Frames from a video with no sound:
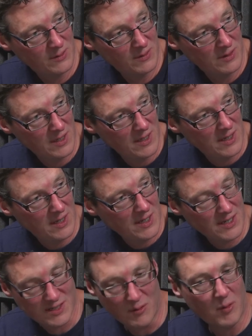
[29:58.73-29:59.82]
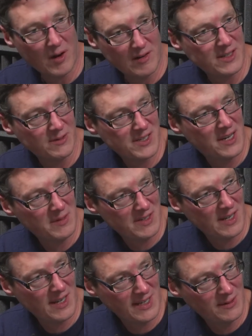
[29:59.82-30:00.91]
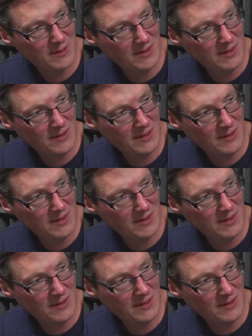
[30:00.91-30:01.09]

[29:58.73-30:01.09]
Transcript: Or, because there were worries it was going to be delayed.